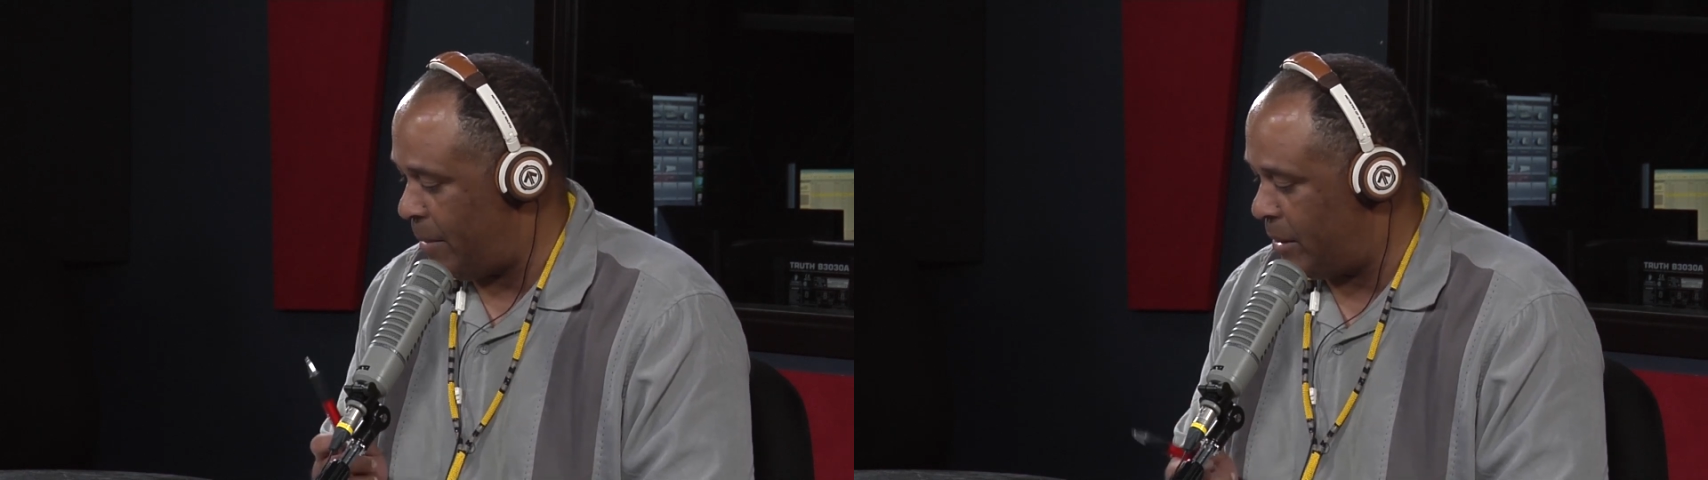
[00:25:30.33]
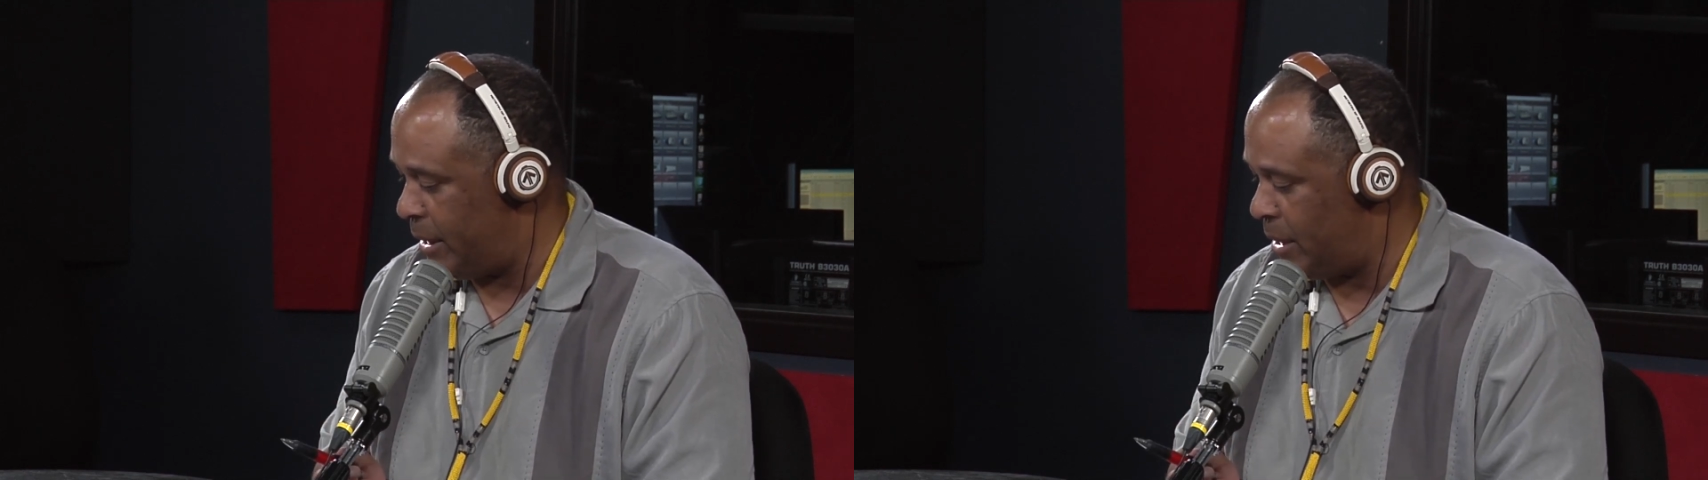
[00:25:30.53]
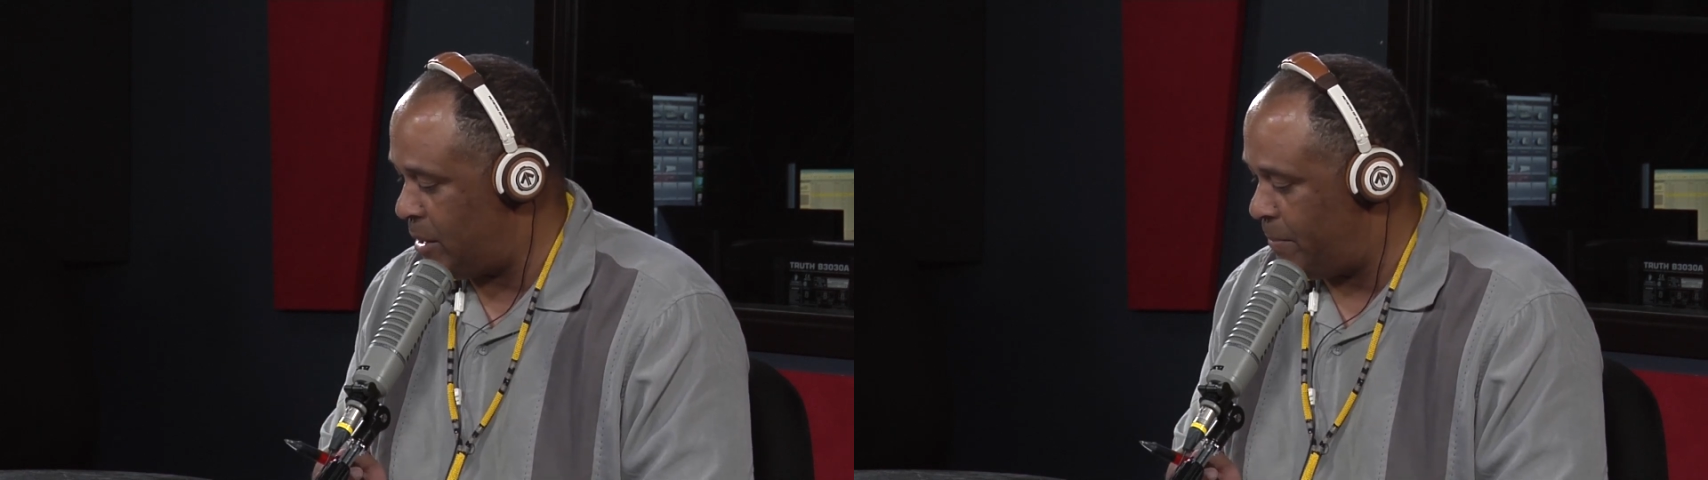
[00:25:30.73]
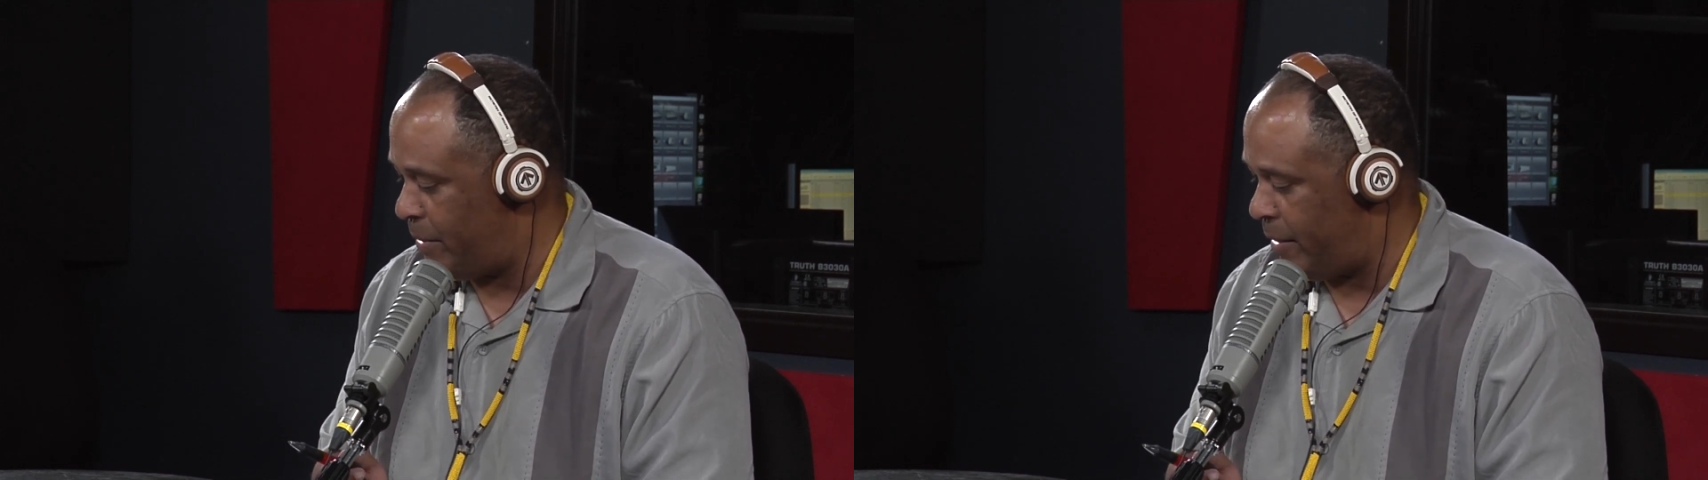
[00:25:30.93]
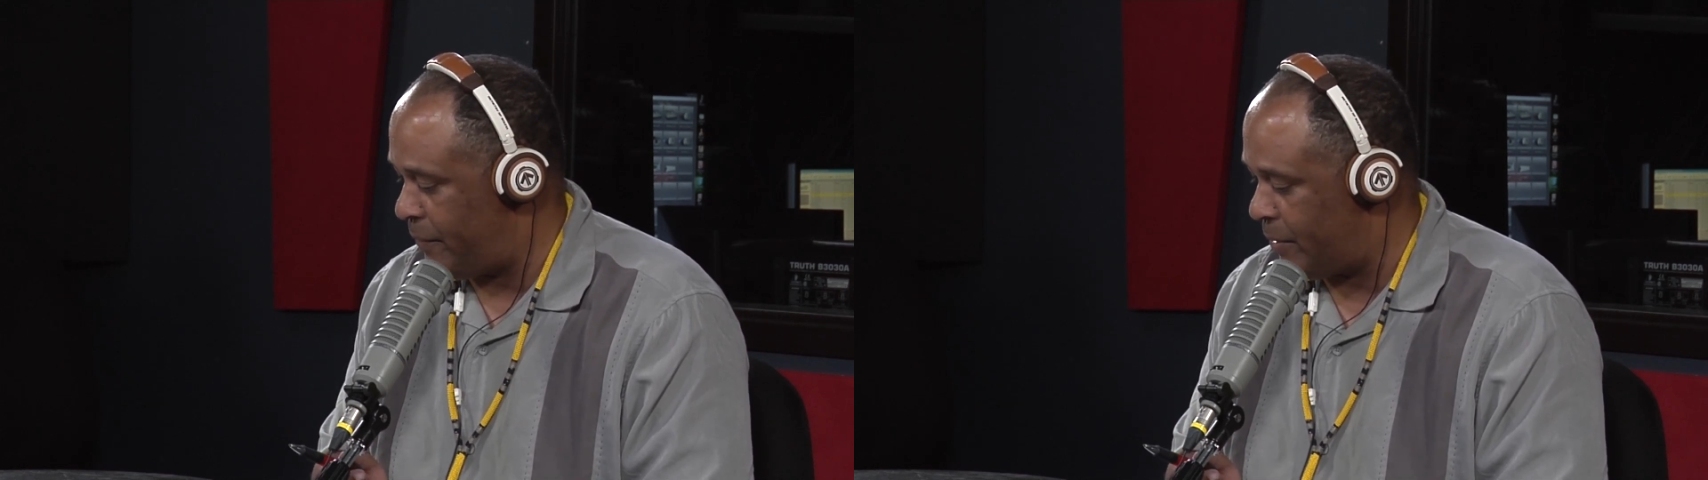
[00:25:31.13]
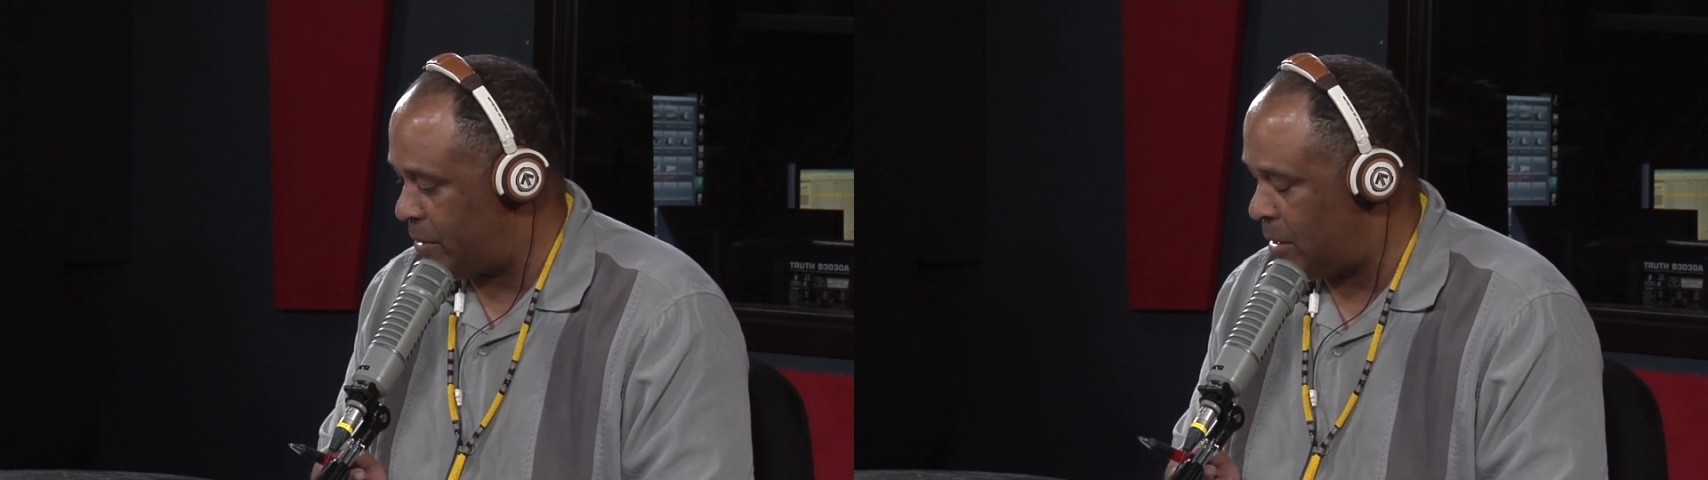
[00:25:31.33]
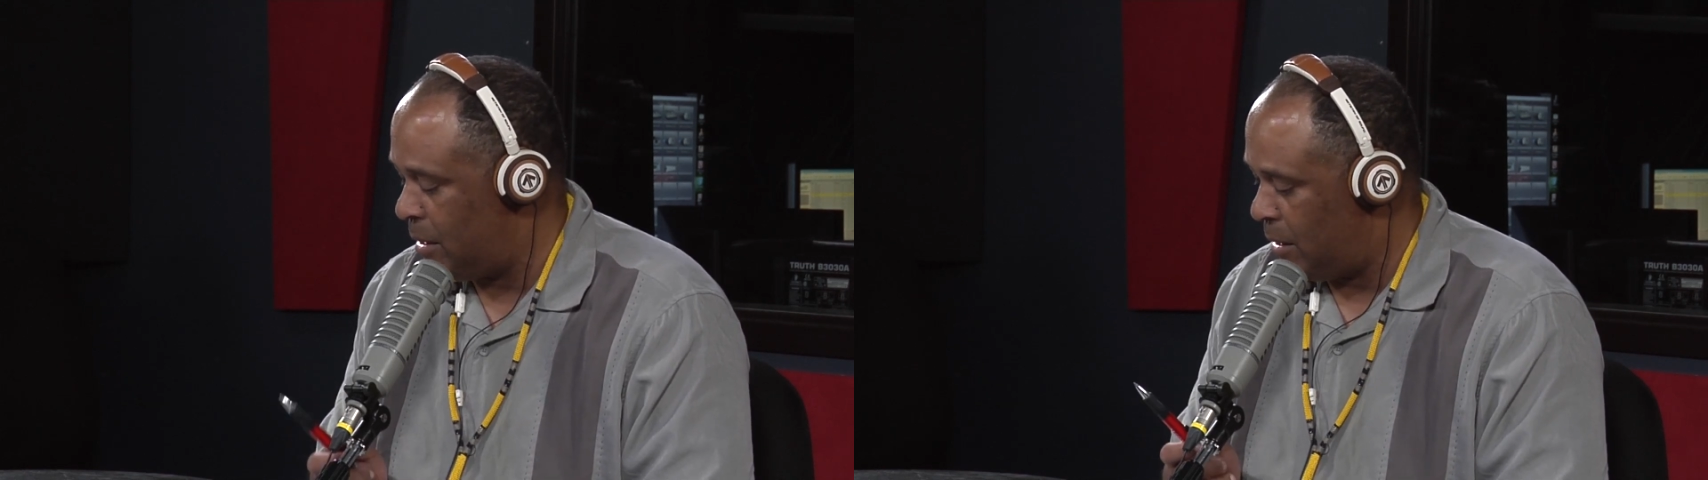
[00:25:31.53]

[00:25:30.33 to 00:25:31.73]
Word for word: I'm going to get you to play it first,